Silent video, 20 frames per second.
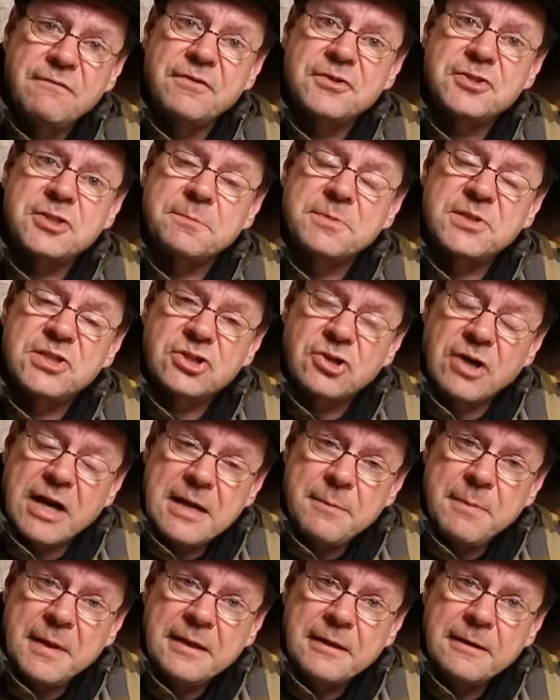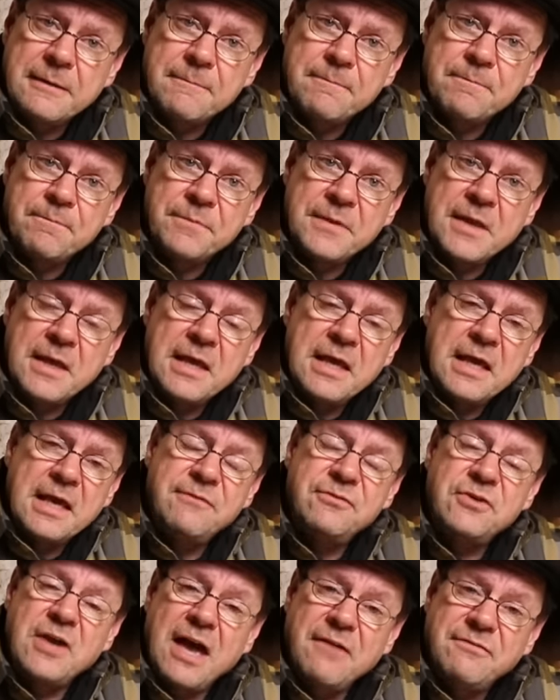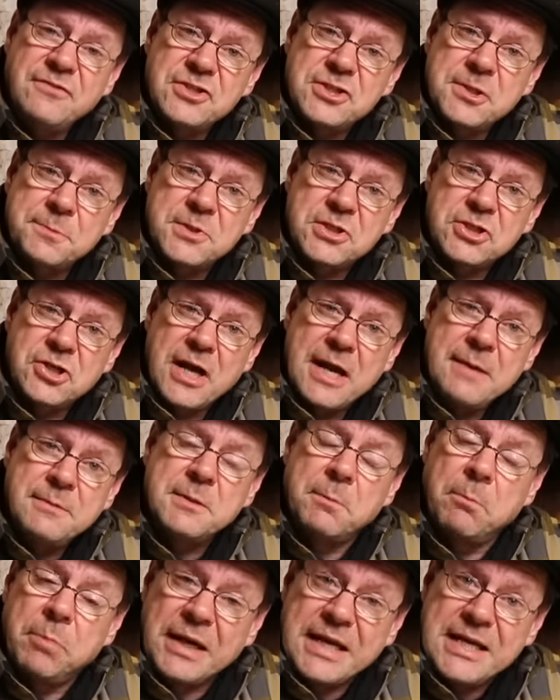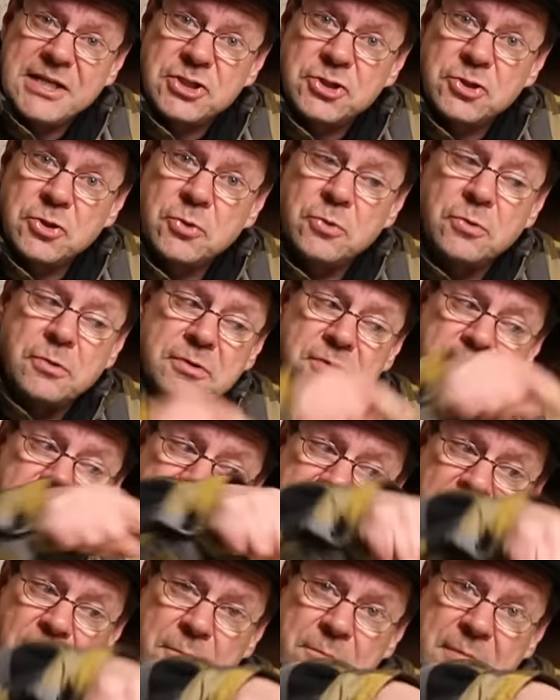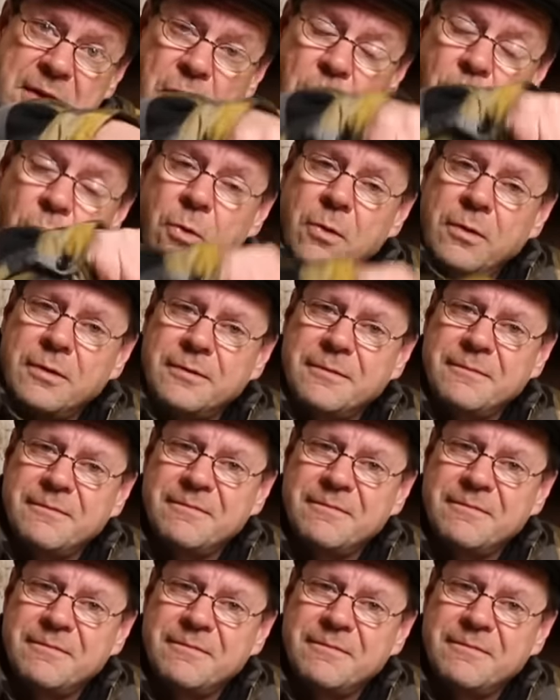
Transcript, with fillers: for subscribing, if you haven't subscribed, please do down below.